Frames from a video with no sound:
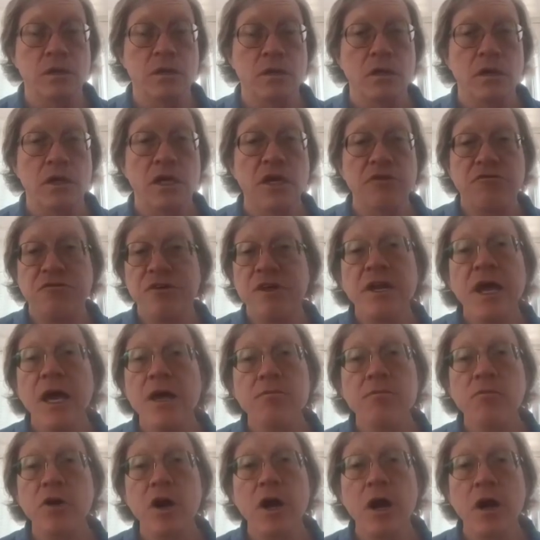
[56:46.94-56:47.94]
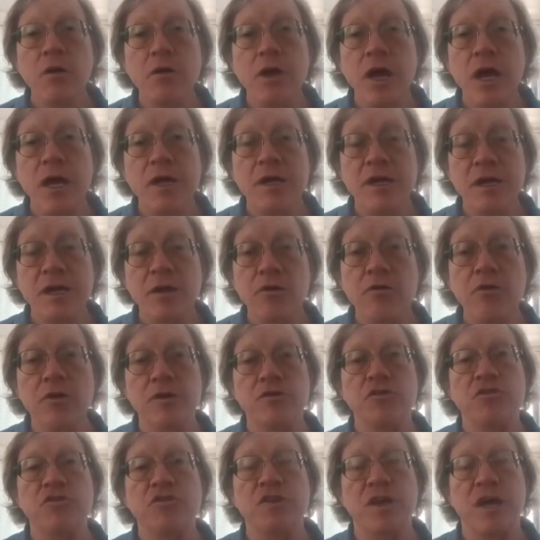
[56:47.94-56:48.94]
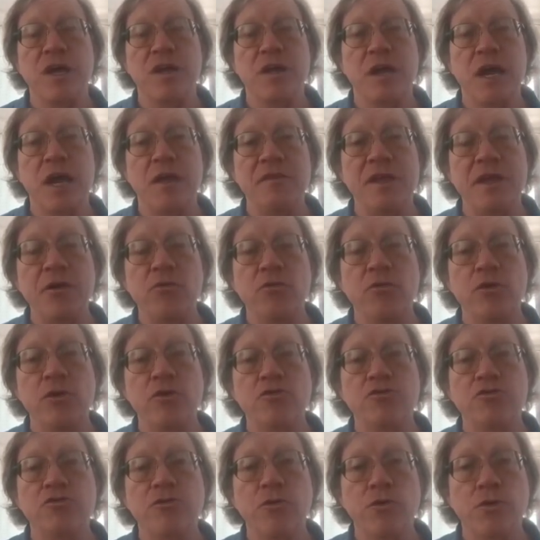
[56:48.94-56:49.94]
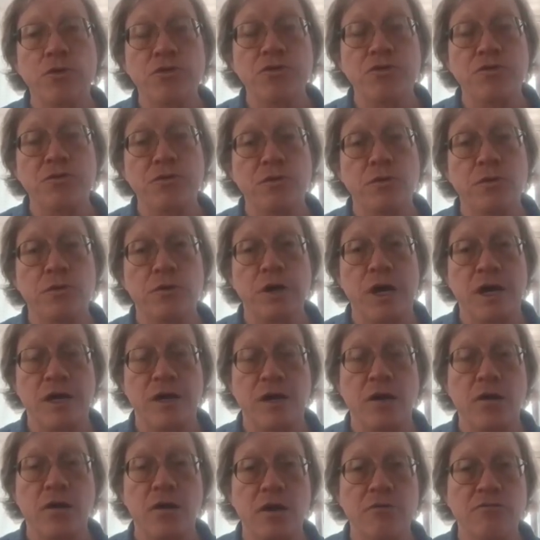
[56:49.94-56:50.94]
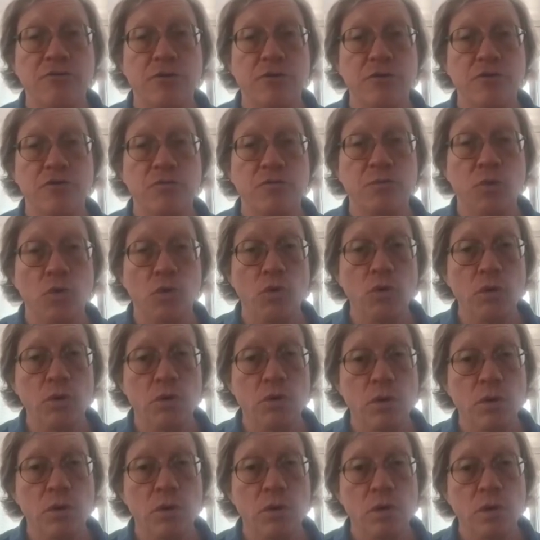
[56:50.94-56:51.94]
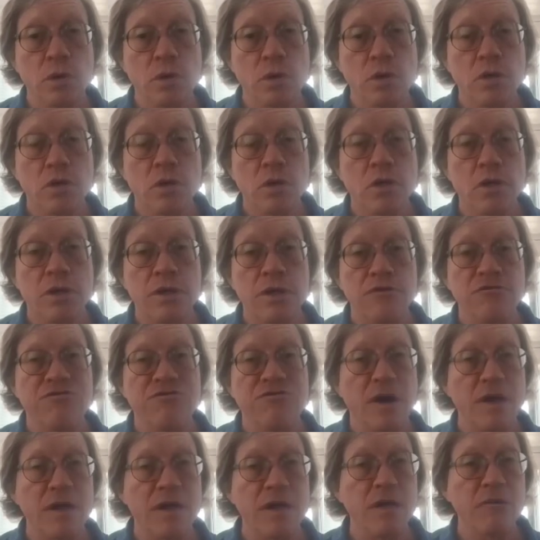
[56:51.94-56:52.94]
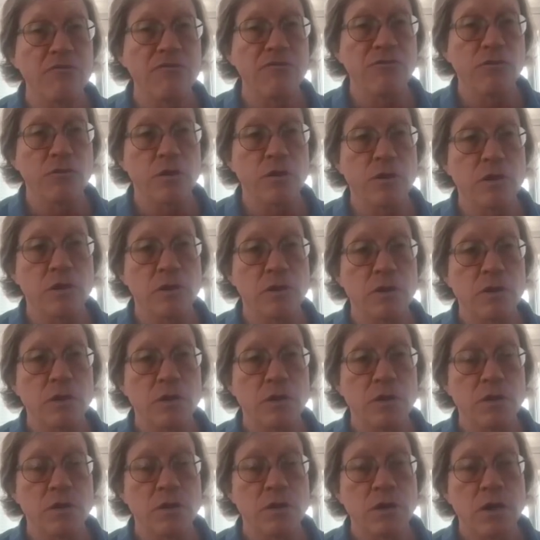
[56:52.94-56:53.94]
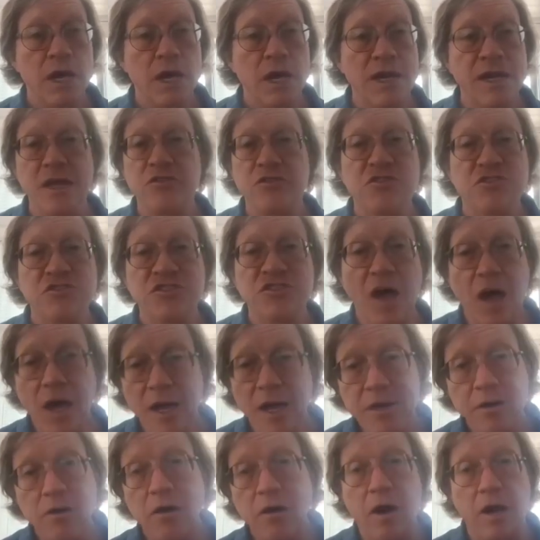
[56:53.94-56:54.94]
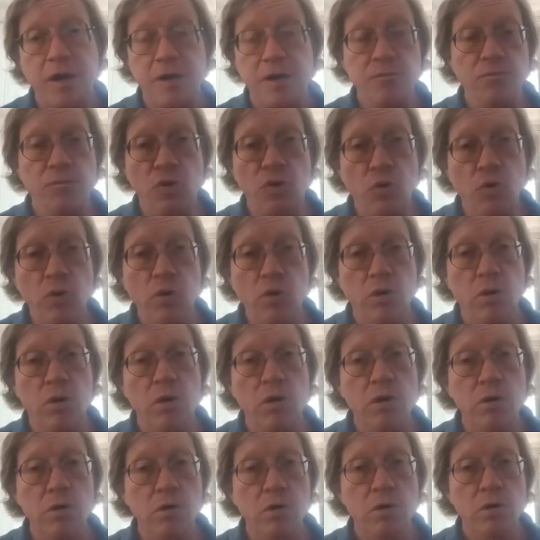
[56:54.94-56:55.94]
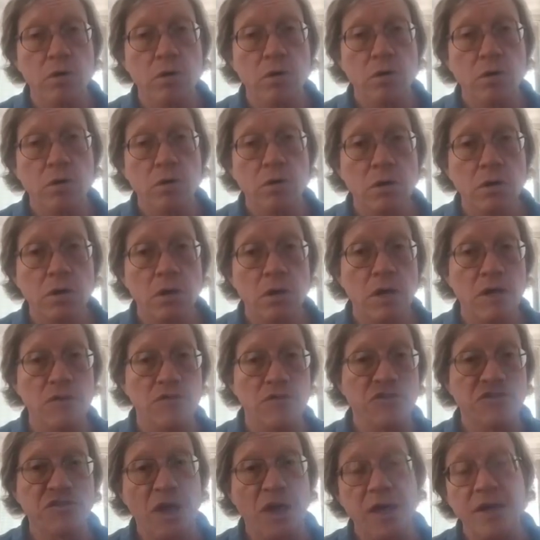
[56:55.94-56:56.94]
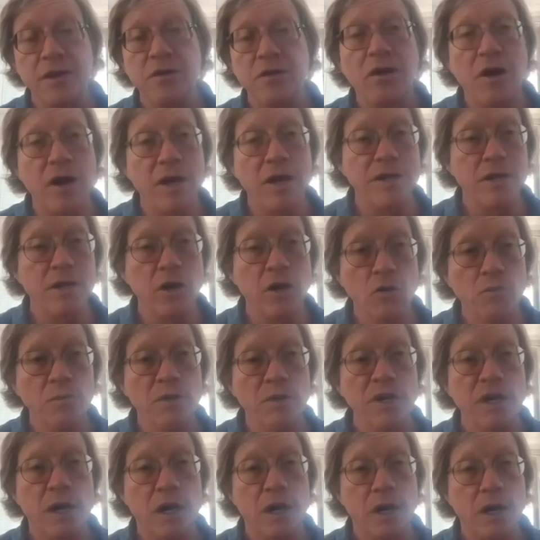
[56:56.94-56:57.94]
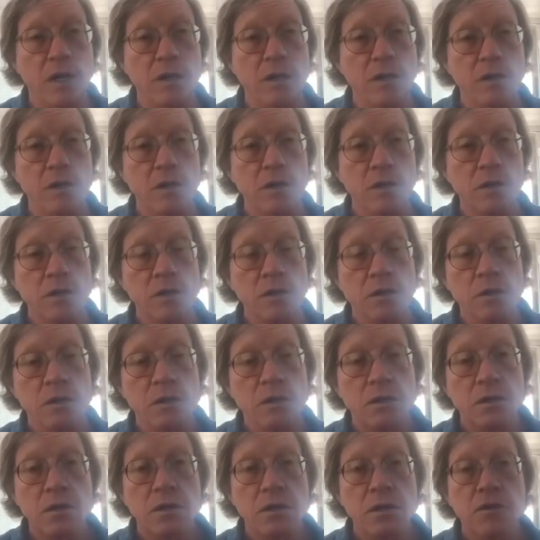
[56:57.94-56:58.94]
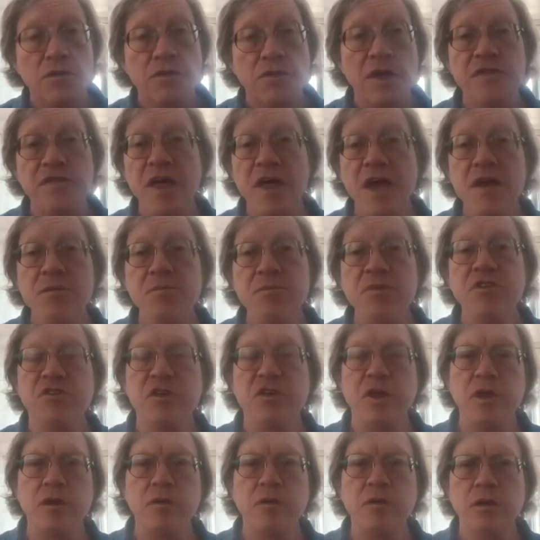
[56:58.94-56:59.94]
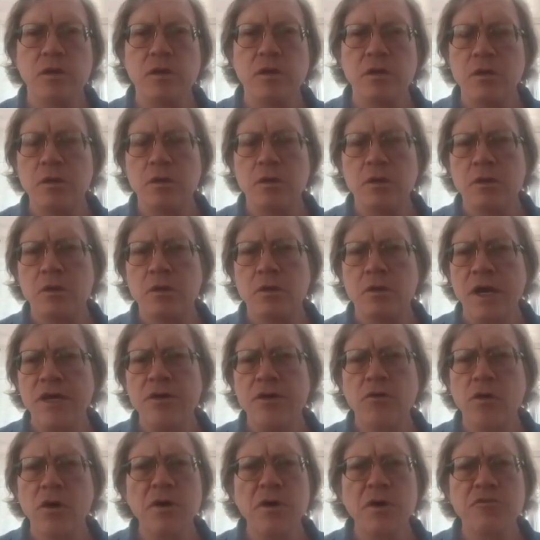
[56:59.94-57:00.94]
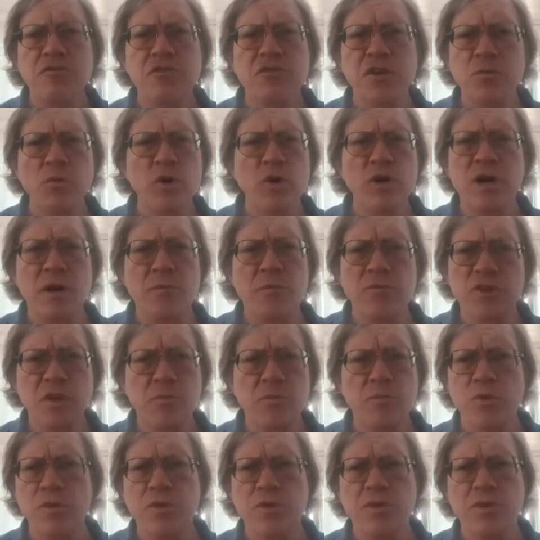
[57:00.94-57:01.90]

If it had adherence and they were as forceful and clever as Bohr in fighting for it, and had sidelined Bohr and sidelined Copenhagen, then they'd be saying, later on, if someone comes up with